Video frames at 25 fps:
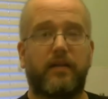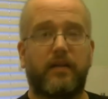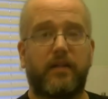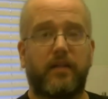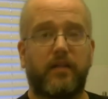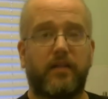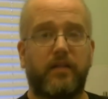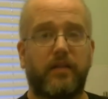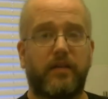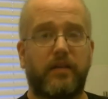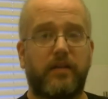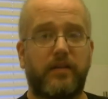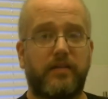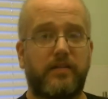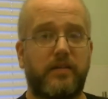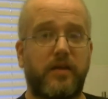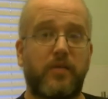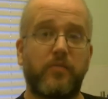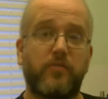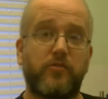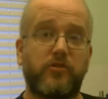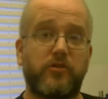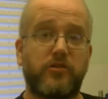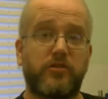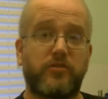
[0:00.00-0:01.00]
the
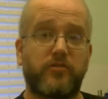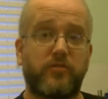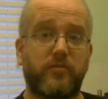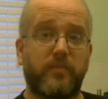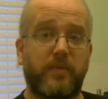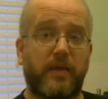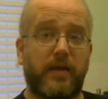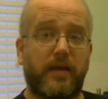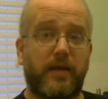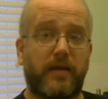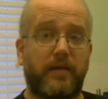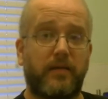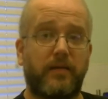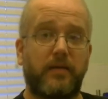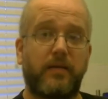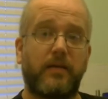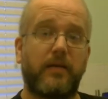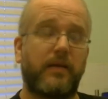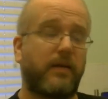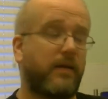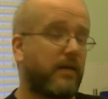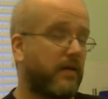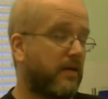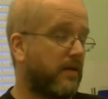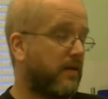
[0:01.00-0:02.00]
temperatures from there,
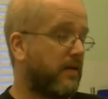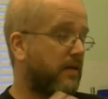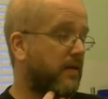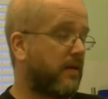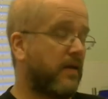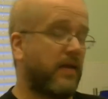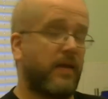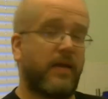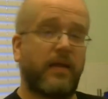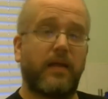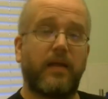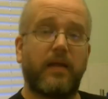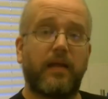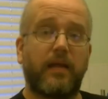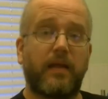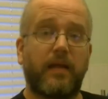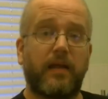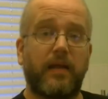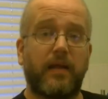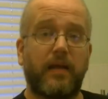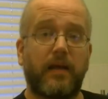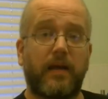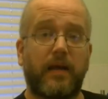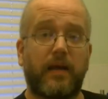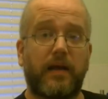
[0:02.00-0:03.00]

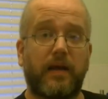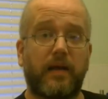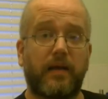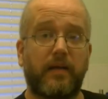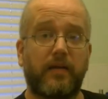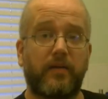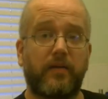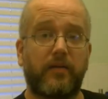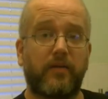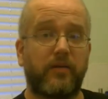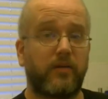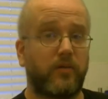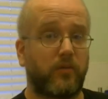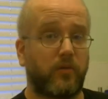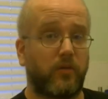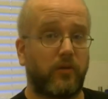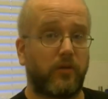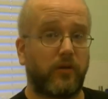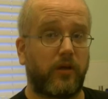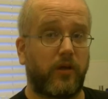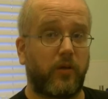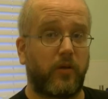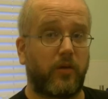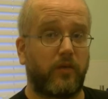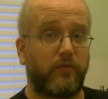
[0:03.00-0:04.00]
and we'll
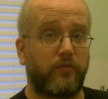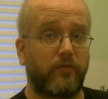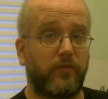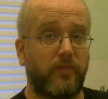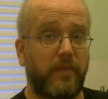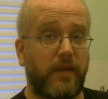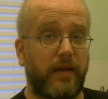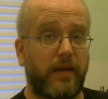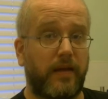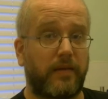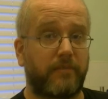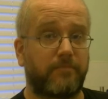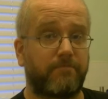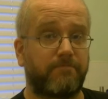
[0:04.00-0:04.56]
go on from there.